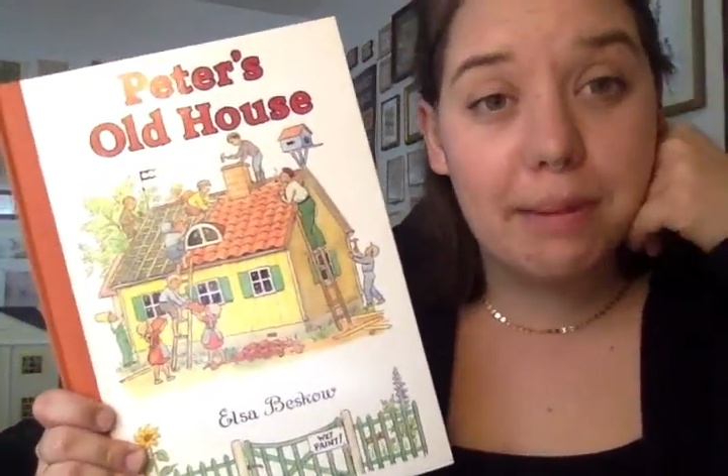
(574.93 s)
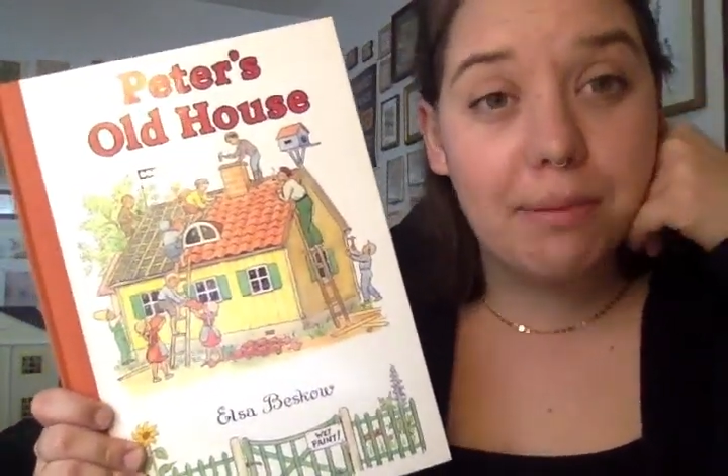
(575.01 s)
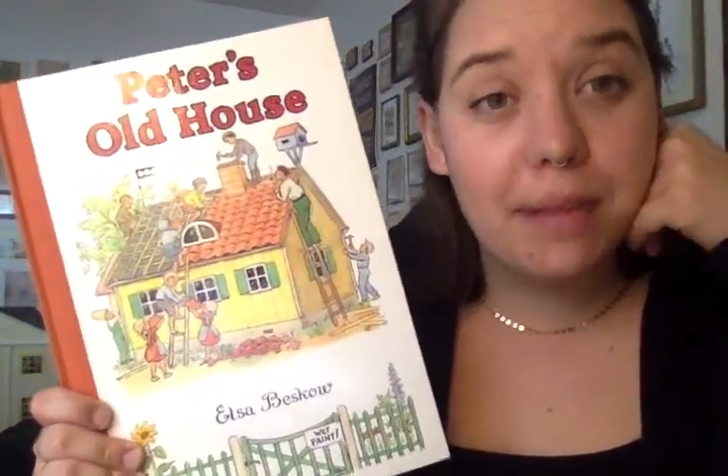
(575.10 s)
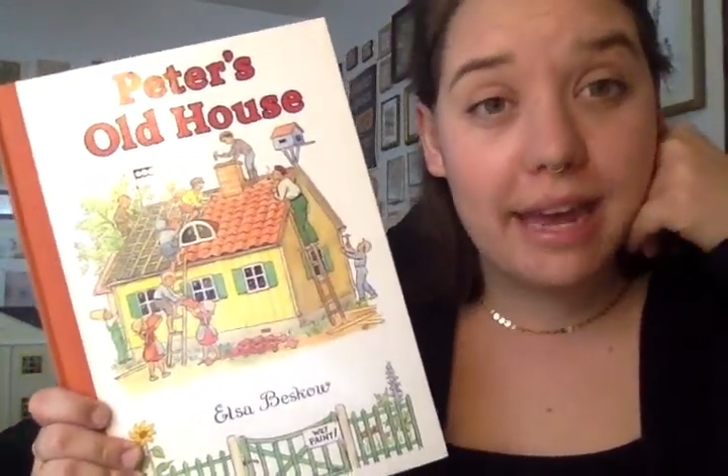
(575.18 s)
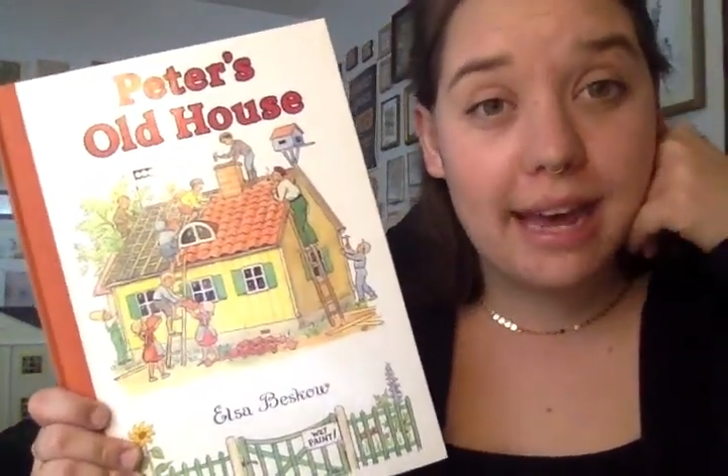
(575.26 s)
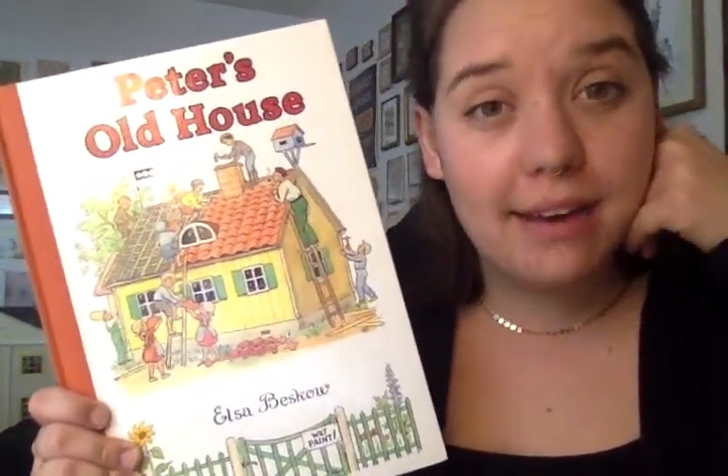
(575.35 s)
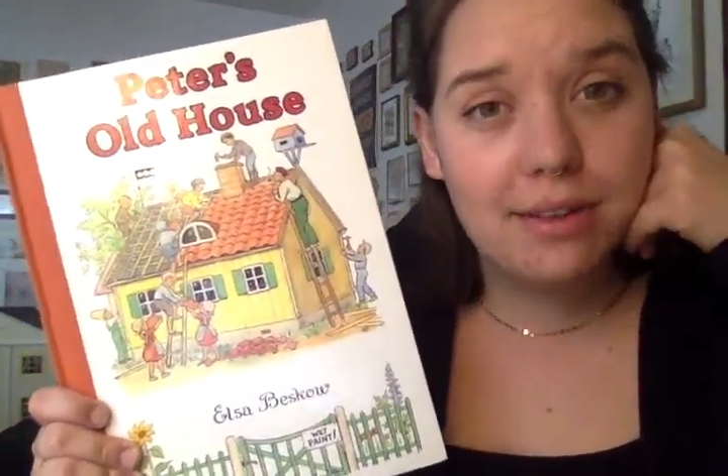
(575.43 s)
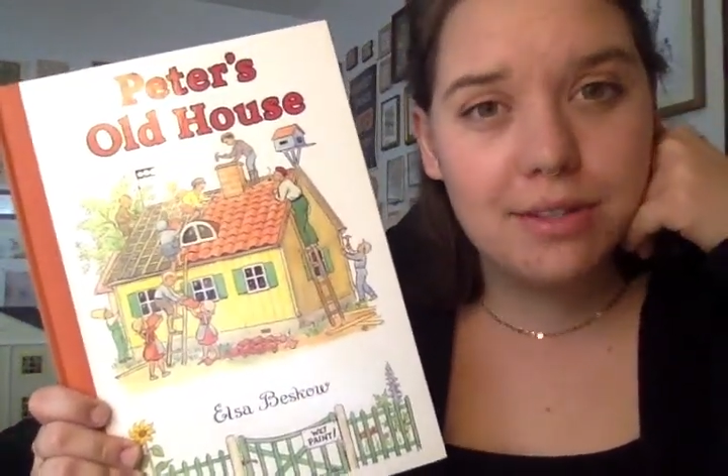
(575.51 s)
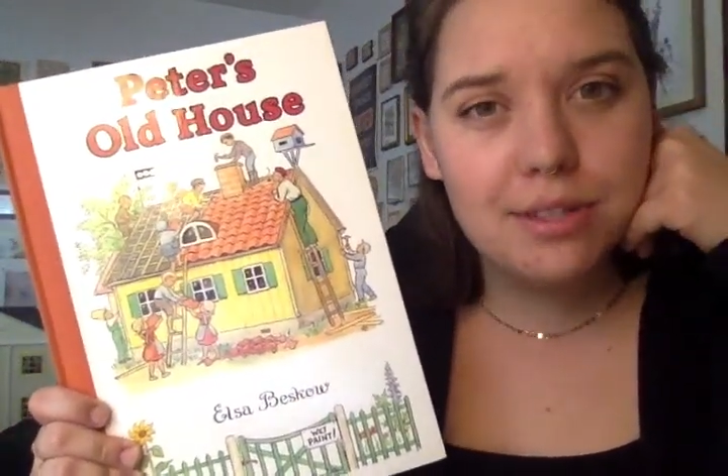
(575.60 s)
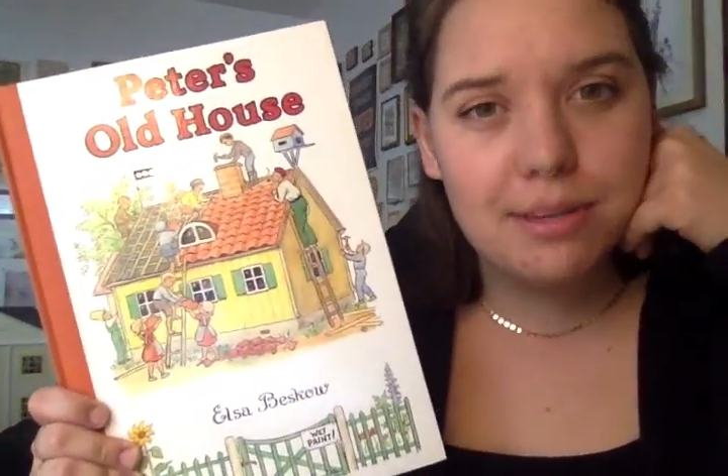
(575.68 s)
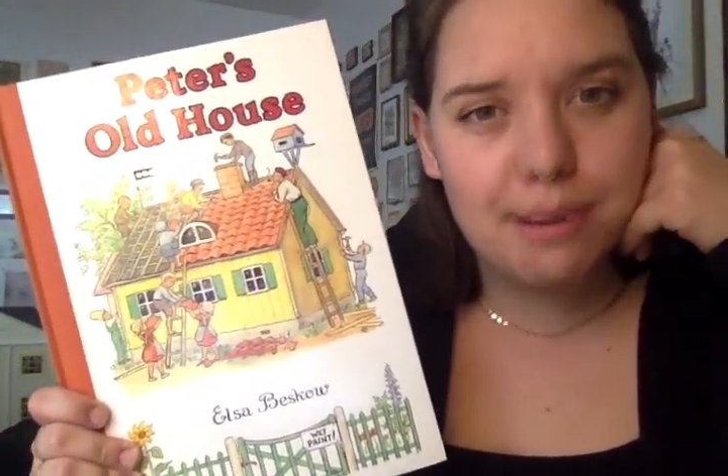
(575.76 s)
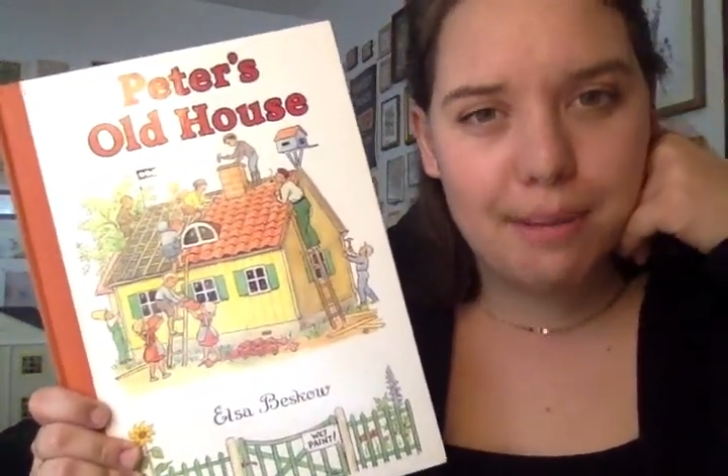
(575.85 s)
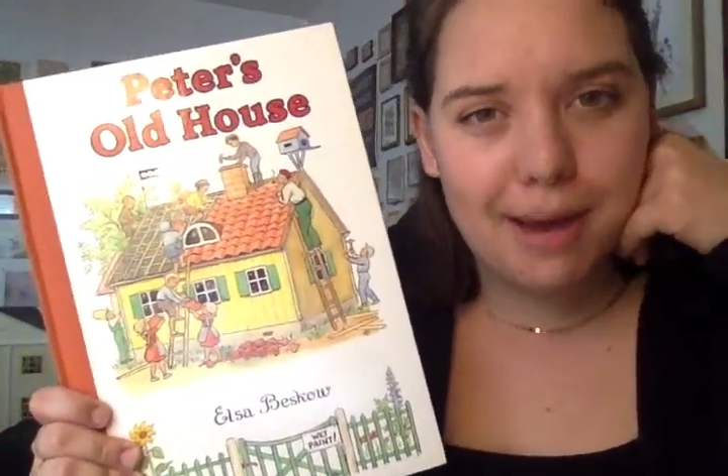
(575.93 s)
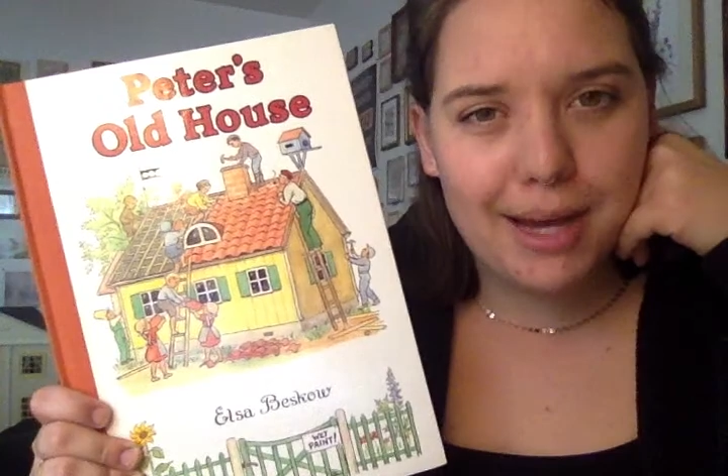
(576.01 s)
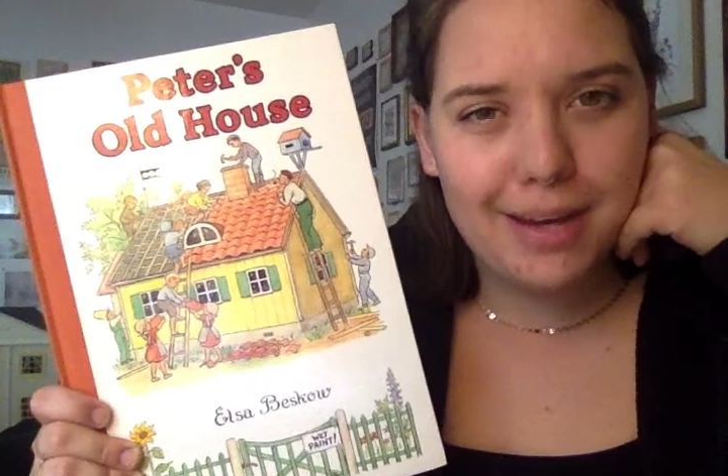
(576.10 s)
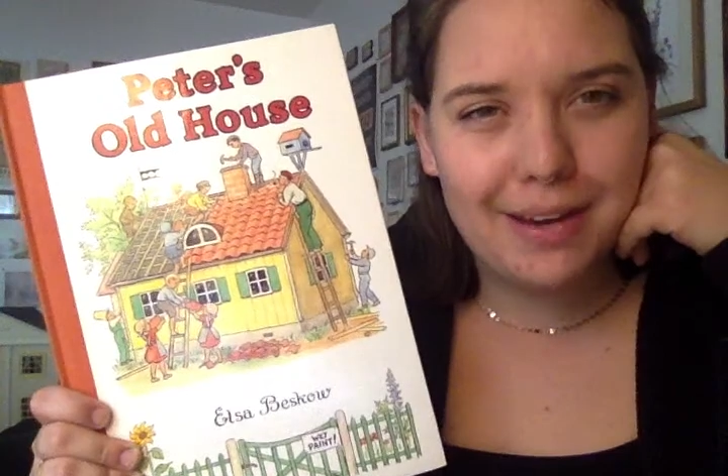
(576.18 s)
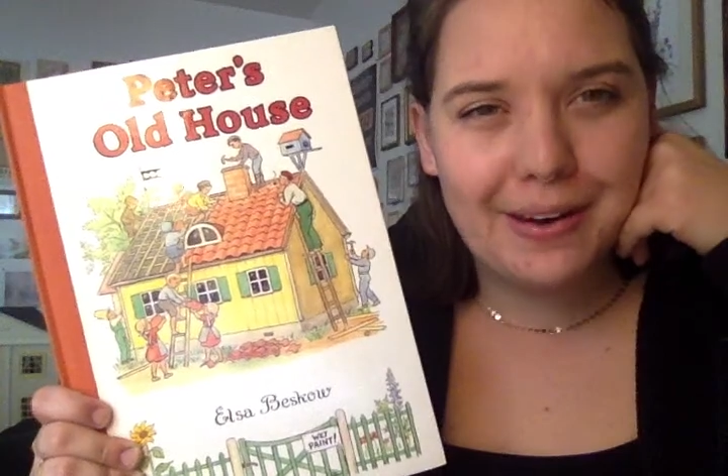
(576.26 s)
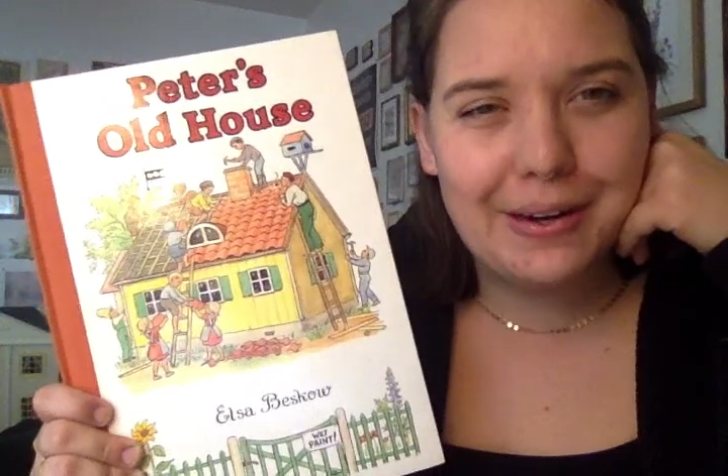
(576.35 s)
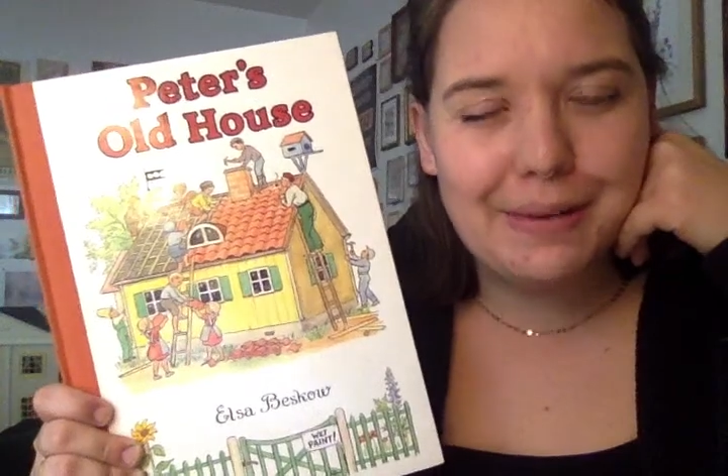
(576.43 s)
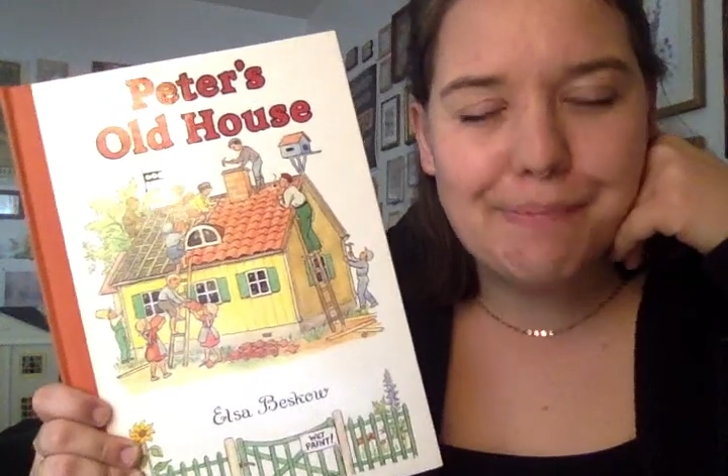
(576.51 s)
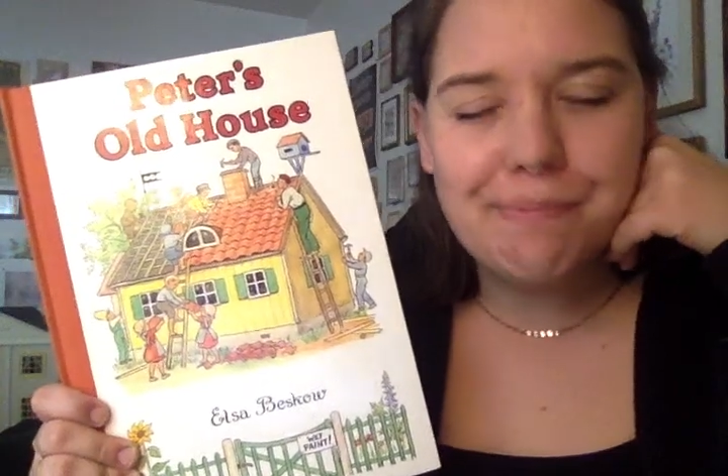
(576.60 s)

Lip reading: playhouse in my backyard.